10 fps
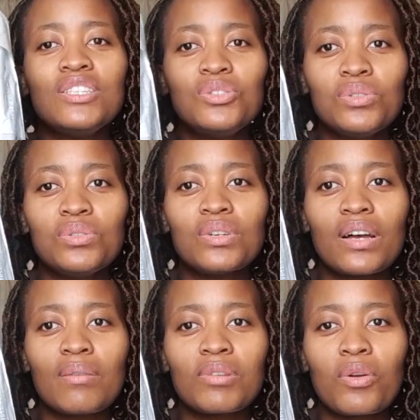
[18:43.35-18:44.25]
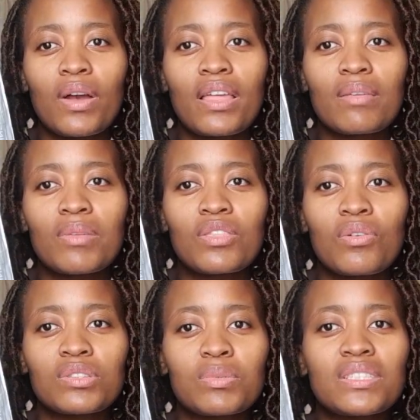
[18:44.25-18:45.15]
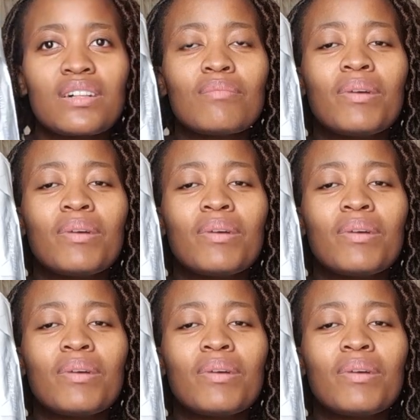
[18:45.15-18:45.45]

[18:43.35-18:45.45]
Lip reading: do require them at the hospital,